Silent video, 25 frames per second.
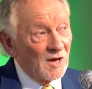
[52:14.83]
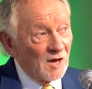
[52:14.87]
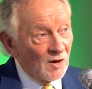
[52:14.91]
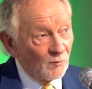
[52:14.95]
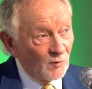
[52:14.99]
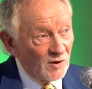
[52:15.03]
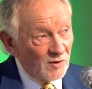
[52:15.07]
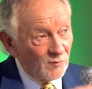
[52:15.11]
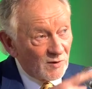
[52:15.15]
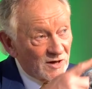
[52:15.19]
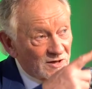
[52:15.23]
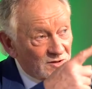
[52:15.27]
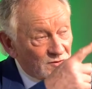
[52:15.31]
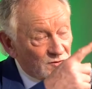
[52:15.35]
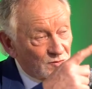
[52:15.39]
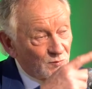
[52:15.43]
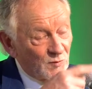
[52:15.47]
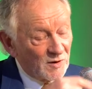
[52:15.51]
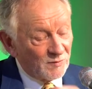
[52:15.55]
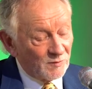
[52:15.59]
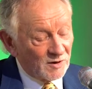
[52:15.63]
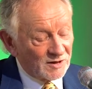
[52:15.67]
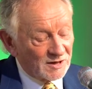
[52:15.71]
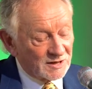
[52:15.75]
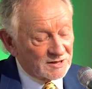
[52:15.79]
We went, we
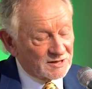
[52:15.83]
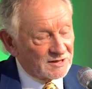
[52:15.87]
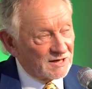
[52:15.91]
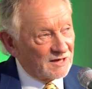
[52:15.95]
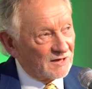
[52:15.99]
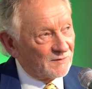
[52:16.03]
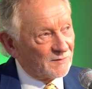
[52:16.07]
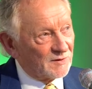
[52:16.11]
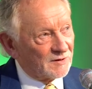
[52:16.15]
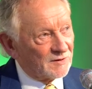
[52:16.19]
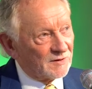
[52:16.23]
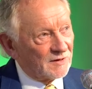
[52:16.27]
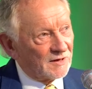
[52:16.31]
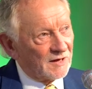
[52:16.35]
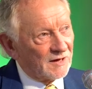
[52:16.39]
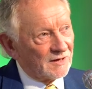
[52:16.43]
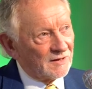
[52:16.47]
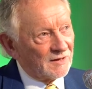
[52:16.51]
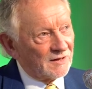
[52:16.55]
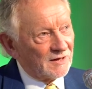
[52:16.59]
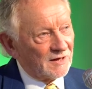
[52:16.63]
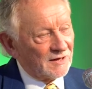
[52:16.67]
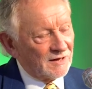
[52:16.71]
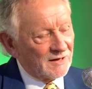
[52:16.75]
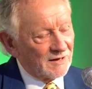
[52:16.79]
went to see him in, in,
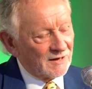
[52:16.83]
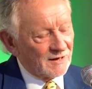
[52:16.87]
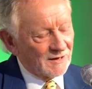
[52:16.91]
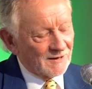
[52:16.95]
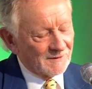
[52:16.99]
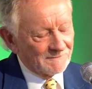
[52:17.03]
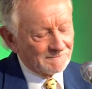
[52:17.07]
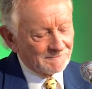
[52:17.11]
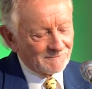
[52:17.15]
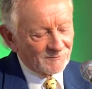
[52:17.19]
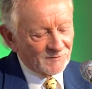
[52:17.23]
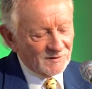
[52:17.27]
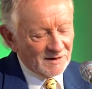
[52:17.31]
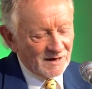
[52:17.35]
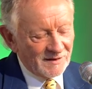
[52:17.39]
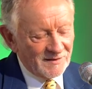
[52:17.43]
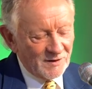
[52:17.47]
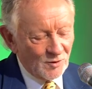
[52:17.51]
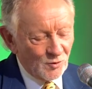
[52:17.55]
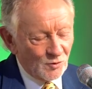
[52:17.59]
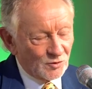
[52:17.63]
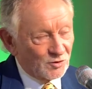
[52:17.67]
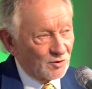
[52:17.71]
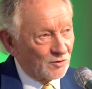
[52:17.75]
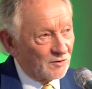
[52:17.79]
the, uh, in the
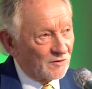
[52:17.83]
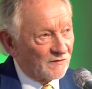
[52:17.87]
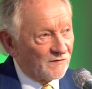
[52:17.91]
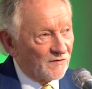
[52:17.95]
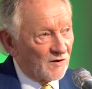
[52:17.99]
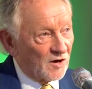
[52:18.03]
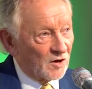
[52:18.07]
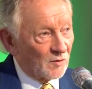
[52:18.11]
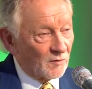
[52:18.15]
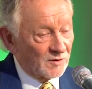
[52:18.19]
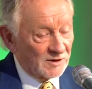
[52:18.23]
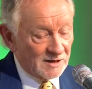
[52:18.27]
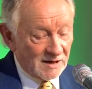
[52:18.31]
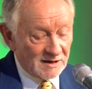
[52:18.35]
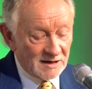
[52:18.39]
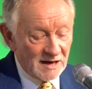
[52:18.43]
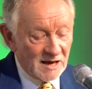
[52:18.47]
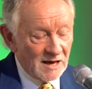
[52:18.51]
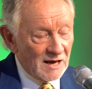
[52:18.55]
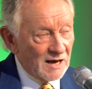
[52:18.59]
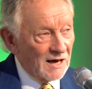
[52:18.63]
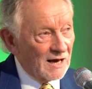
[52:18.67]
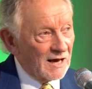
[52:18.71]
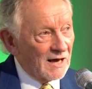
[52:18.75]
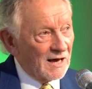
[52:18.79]
O2 the following night,
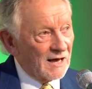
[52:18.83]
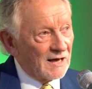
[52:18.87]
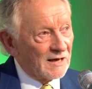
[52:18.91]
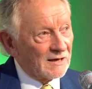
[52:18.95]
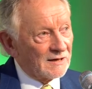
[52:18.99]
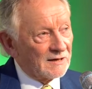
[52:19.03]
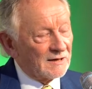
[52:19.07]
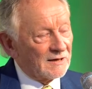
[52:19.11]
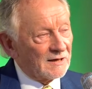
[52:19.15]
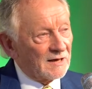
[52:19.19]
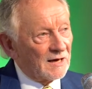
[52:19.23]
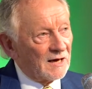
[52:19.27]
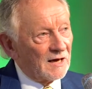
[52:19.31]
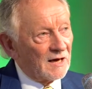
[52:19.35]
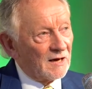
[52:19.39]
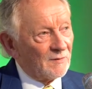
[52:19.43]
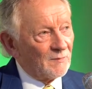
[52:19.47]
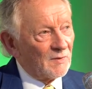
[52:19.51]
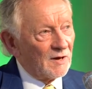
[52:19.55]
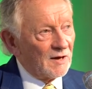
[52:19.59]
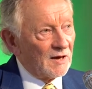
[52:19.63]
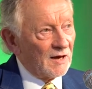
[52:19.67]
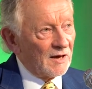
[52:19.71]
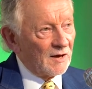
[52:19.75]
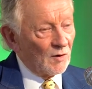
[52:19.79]
and
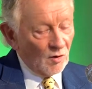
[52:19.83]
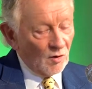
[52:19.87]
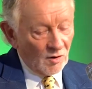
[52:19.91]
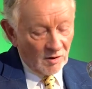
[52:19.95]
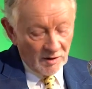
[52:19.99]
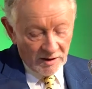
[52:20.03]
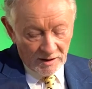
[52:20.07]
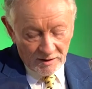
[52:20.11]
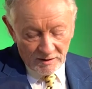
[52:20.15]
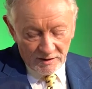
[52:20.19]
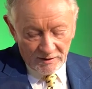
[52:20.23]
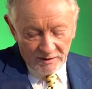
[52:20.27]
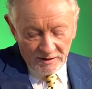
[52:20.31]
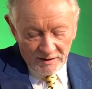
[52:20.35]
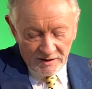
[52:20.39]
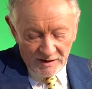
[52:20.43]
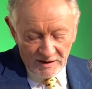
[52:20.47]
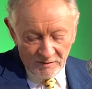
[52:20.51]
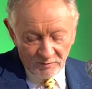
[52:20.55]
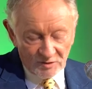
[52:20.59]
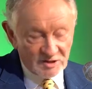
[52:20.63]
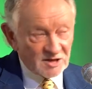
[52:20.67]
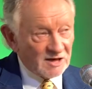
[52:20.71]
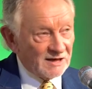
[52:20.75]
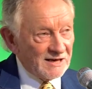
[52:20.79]
um, uh, uh, he
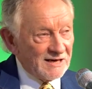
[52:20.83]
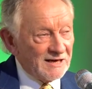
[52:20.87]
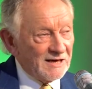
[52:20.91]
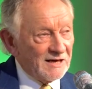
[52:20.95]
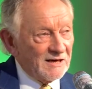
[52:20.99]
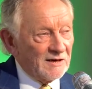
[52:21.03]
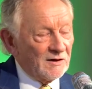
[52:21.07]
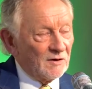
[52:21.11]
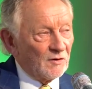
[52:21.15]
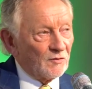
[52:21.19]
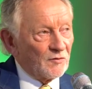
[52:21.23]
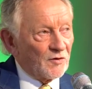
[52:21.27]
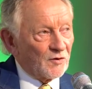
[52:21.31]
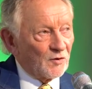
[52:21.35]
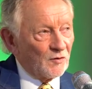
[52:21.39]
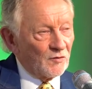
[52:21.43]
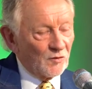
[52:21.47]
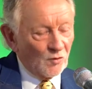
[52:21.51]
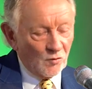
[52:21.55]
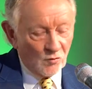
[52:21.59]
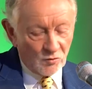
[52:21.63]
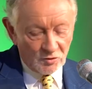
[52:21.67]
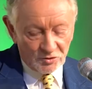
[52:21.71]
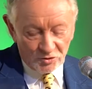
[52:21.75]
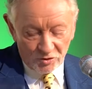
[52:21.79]
was leaning through the
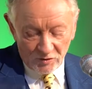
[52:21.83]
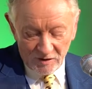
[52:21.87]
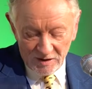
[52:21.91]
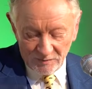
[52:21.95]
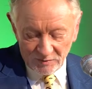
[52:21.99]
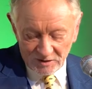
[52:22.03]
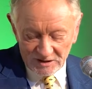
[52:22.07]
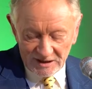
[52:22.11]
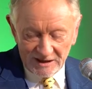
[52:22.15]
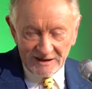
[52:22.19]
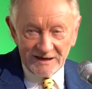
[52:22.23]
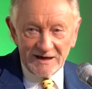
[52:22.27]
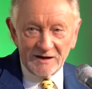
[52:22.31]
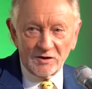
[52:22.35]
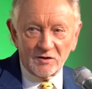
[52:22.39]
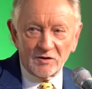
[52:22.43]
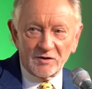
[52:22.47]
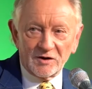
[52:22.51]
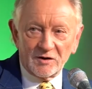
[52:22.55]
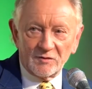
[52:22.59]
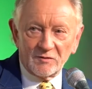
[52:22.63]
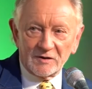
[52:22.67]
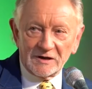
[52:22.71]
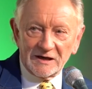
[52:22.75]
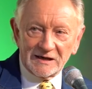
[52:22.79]
whole show, he was leaning on
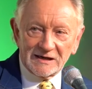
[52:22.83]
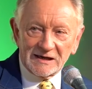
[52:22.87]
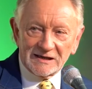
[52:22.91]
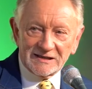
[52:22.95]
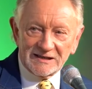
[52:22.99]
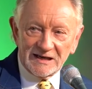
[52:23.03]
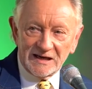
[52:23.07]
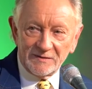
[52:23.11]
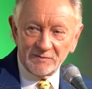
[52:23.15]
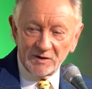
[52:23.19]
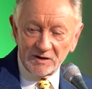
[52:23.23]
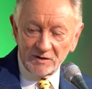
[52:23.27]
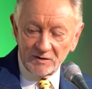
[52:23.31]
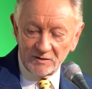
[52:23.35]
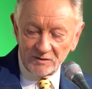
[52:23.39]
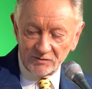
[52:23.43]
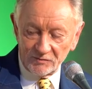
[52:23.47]
a, a little table.